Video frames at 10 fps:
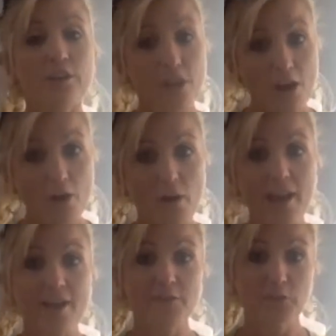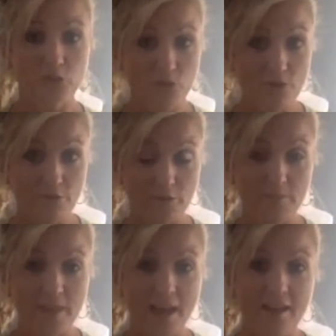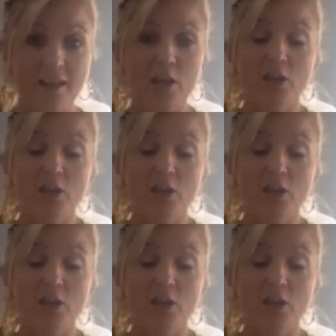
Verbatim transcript: No, I have to learn from that.